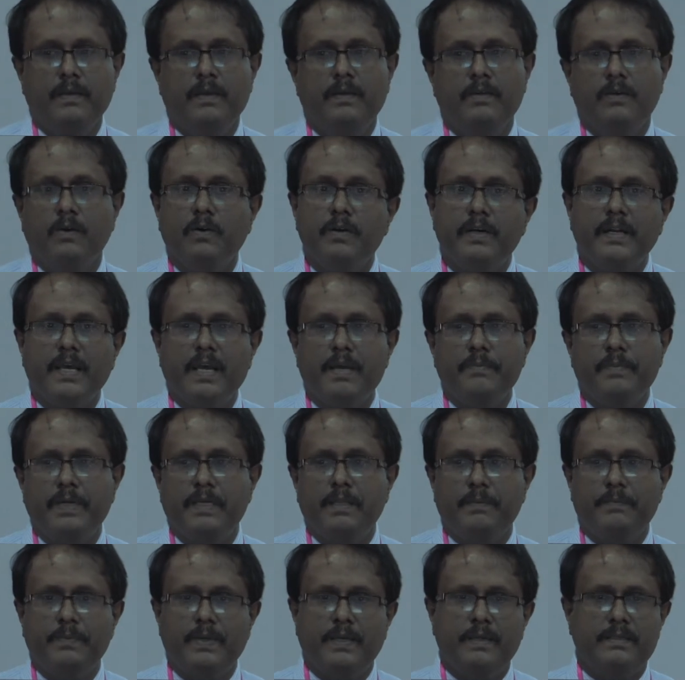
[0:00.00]

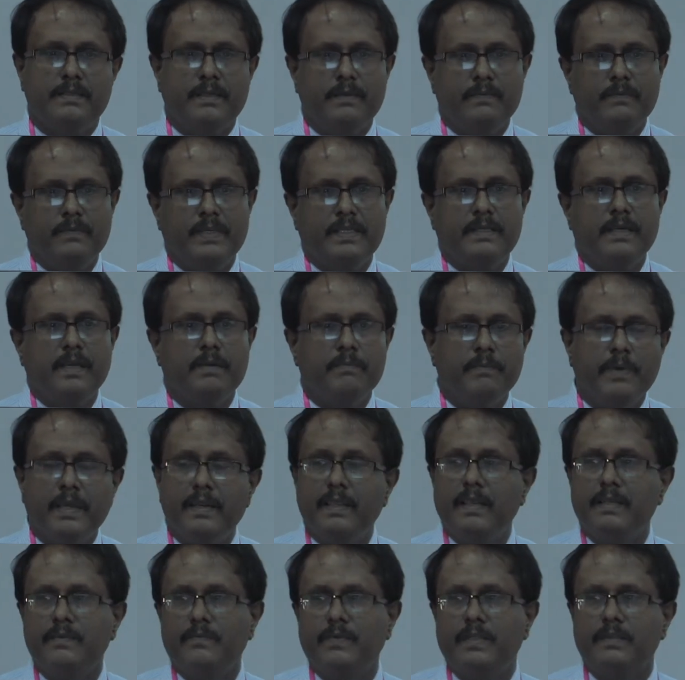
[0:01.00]
Non-diabetic patient, we can
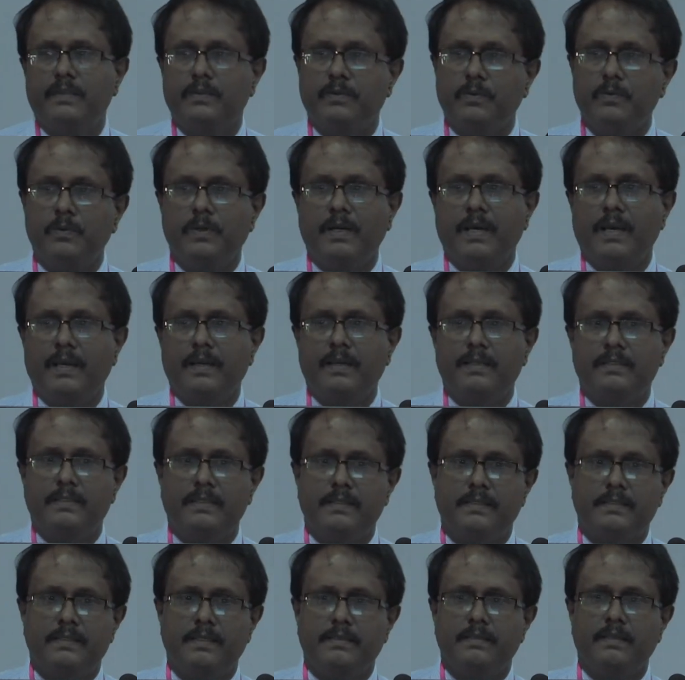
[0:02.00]
manage with 2 dialysis
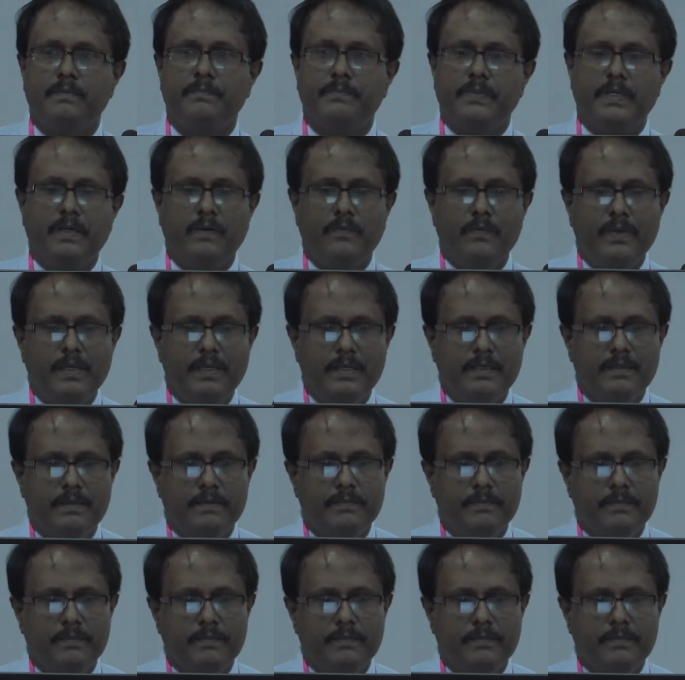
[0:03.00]
sessions per week,